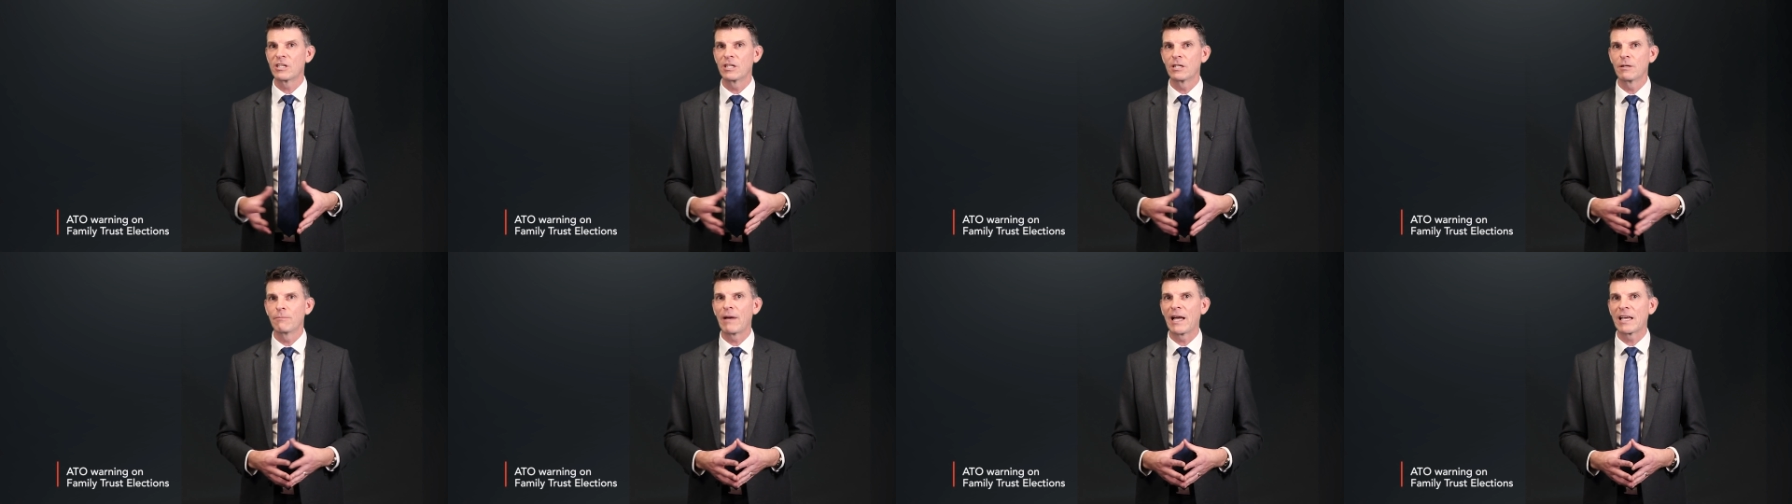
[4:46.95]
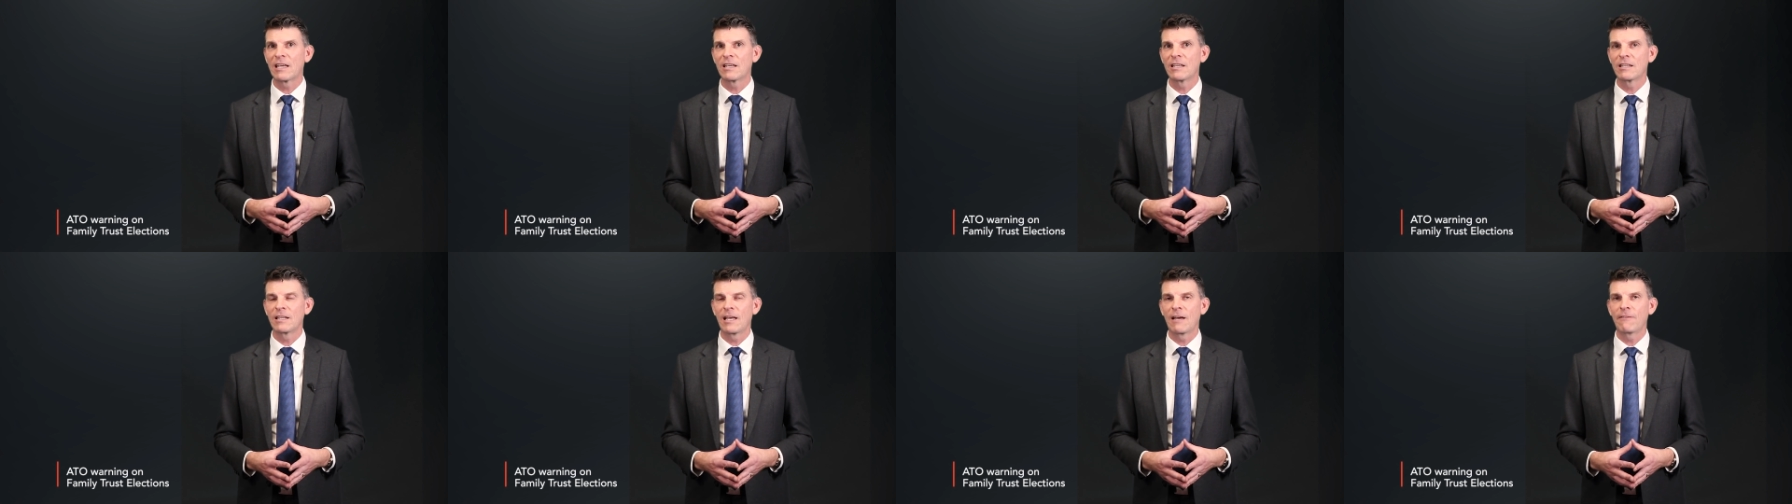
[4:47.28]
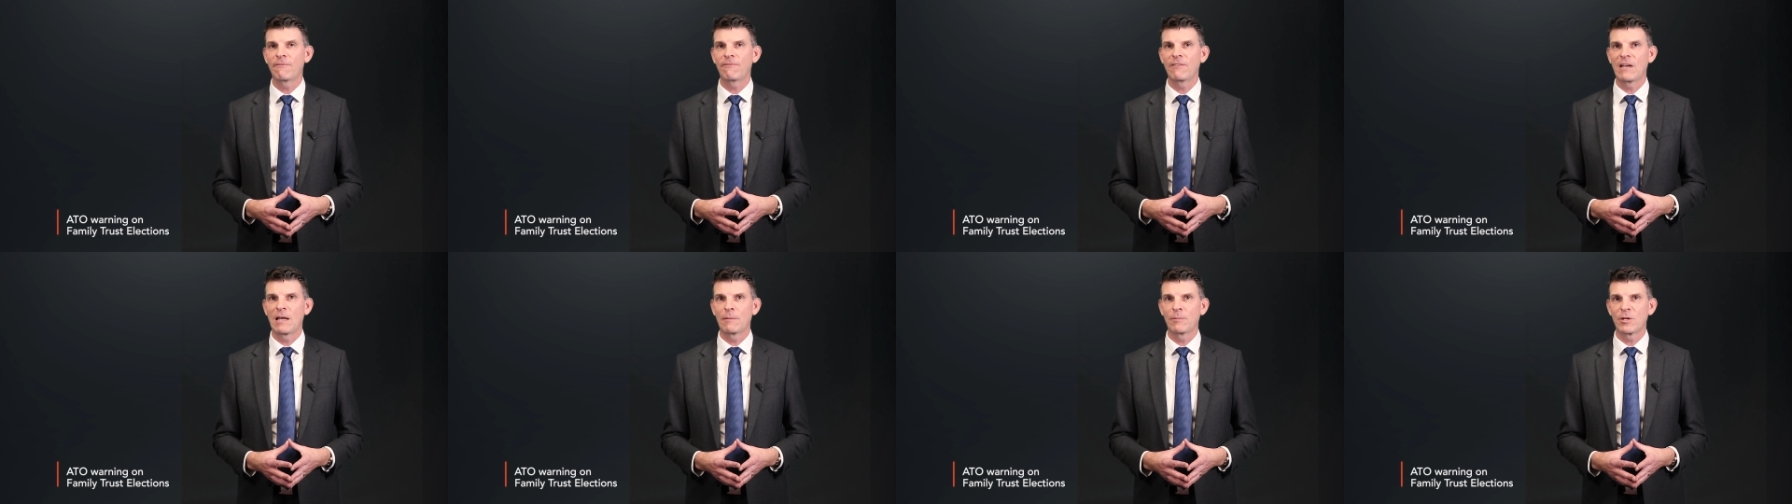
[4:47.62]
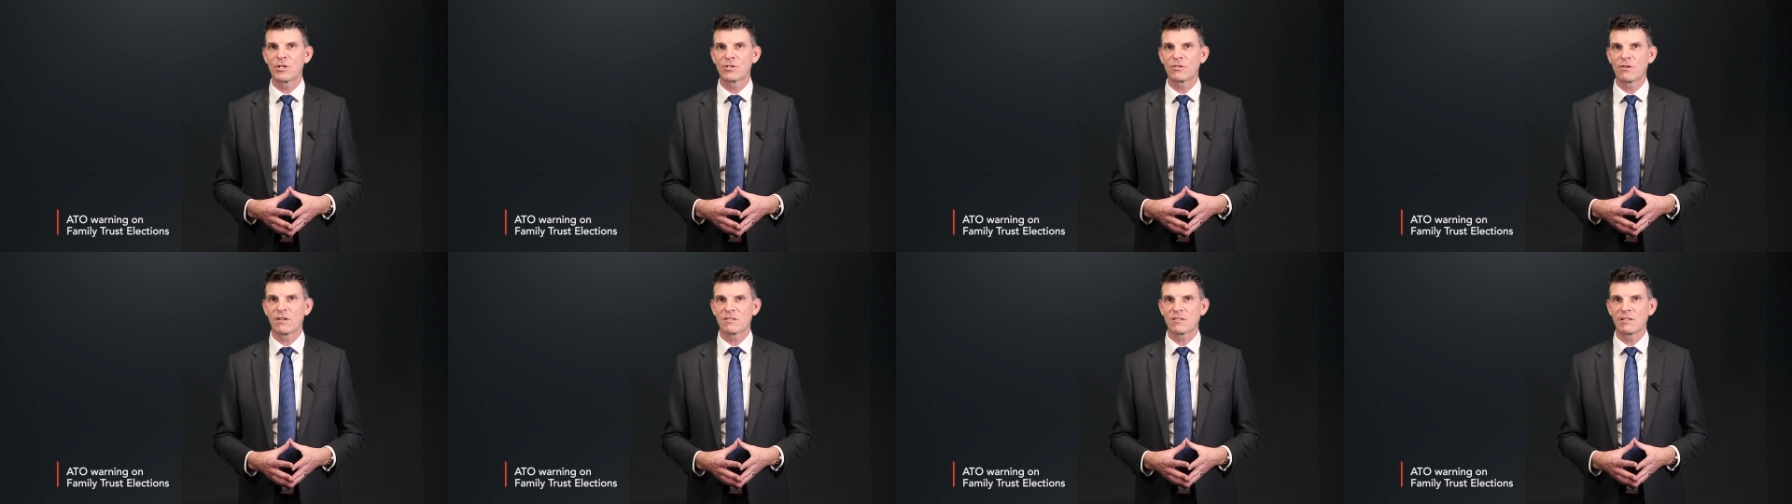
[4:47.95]
into making that family
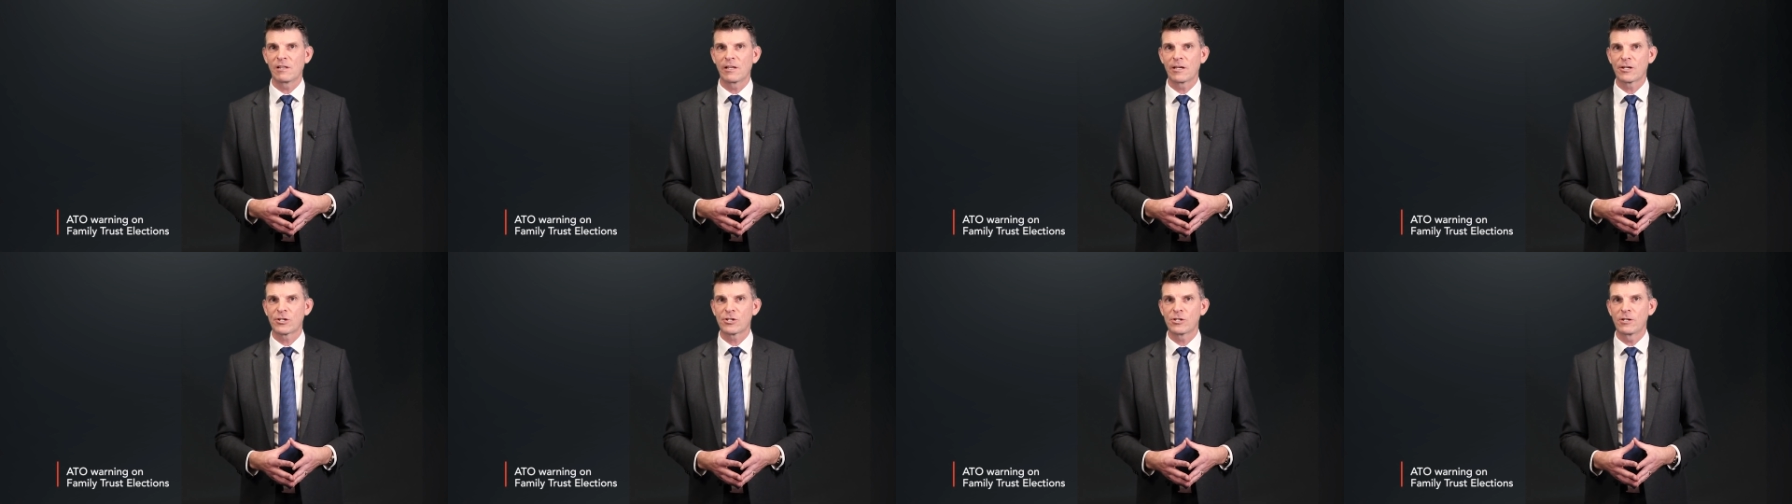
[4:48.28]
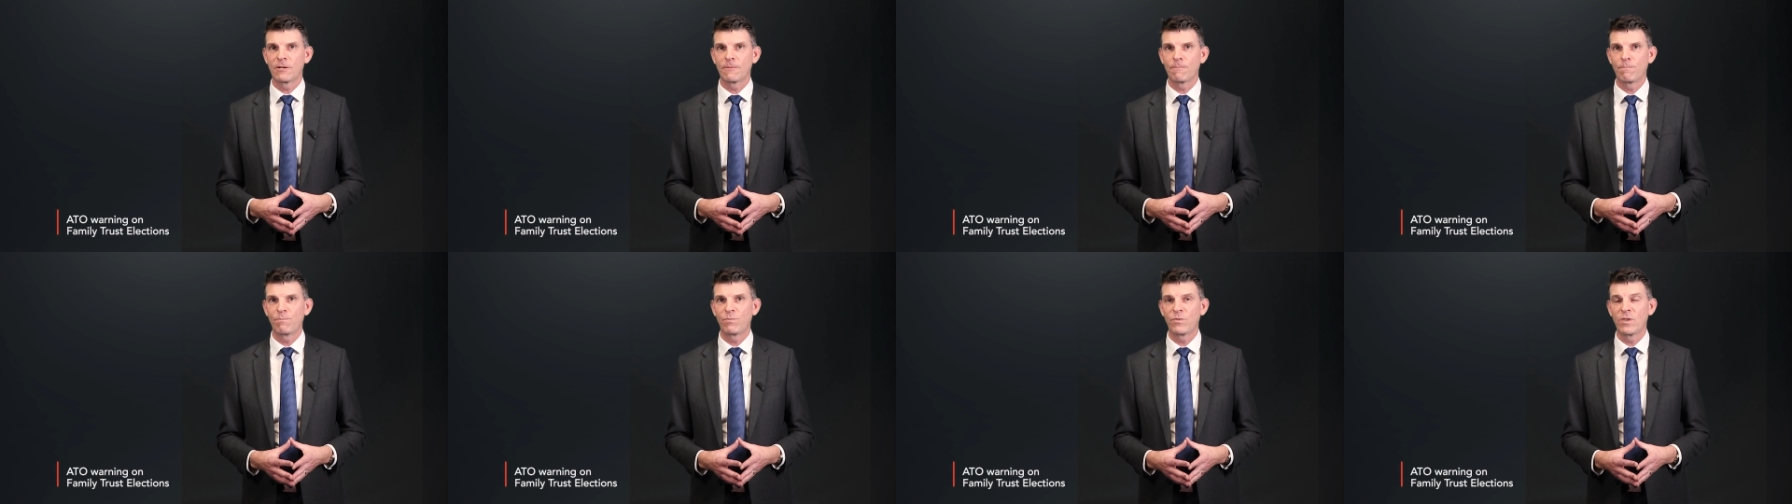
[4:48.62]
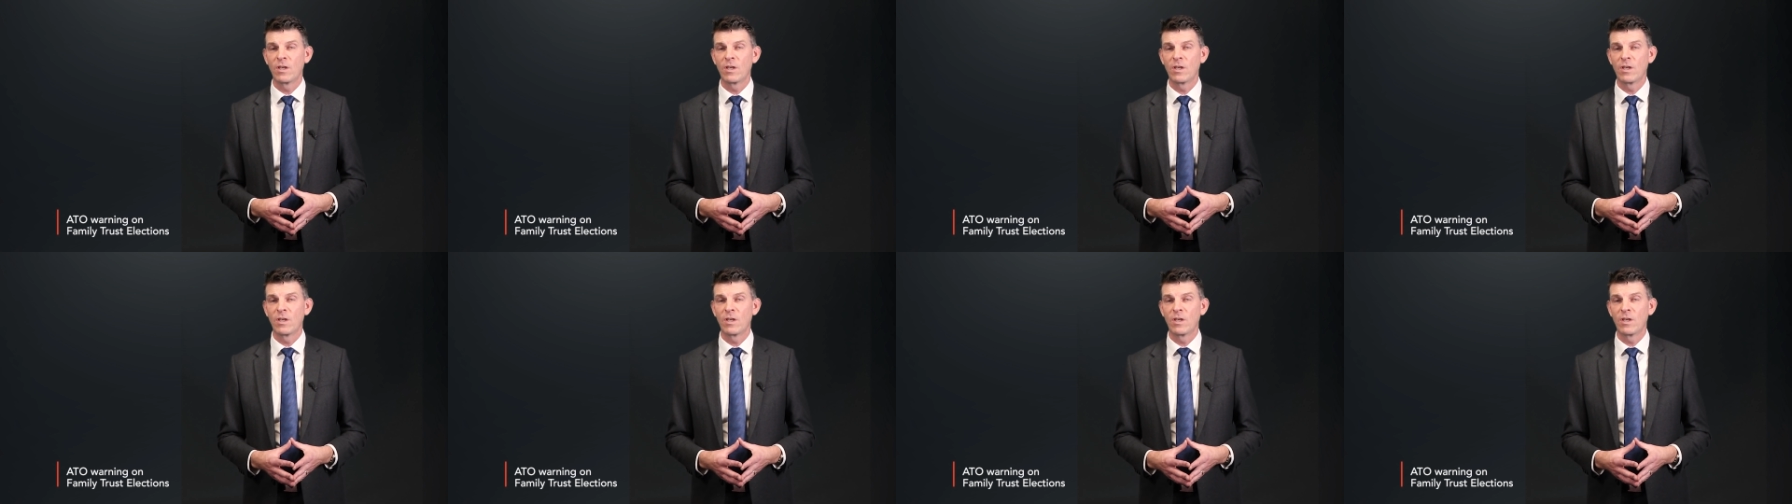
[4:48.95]
trust election.